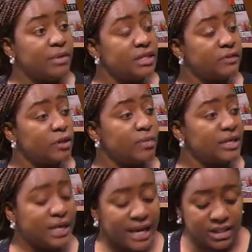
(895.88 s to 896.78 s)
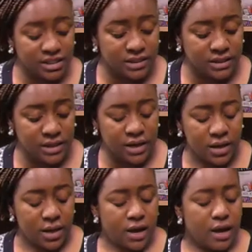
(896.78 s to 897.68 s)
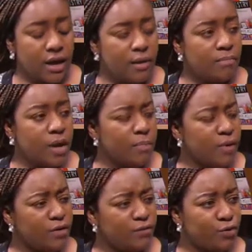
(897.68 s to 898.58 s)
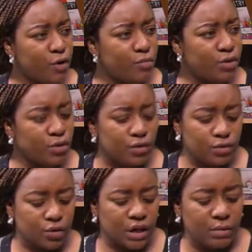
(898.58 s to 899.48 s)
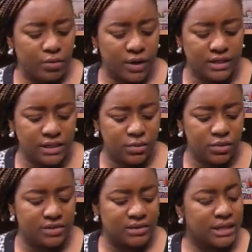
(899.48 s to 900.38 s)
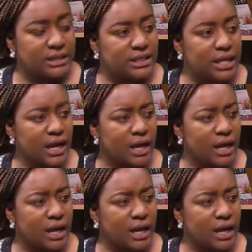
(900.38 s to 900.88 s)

Development Agency. Apart from, collaborating with ZDA,